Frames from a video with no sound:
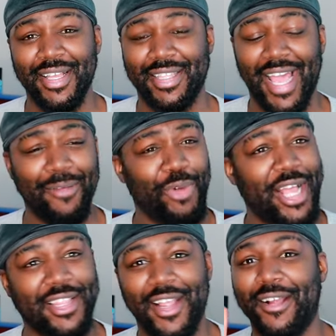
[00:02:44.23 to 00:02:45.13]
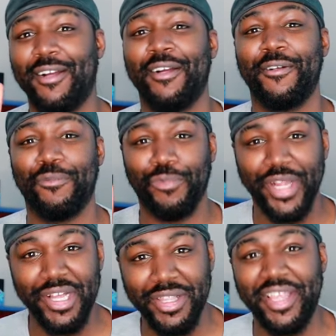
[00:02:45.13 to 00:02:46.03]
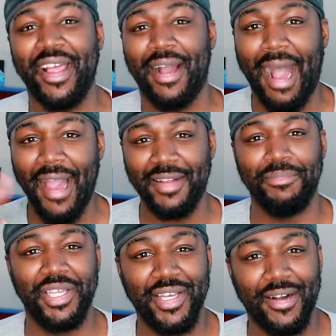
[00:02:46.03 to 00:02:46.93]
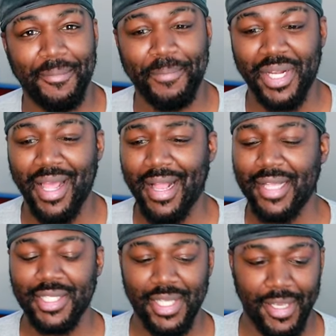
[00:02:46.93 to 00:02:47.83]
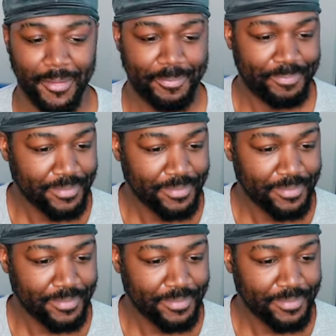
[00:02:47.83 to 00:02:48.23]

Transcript: That right there really hyped me up. But like I said,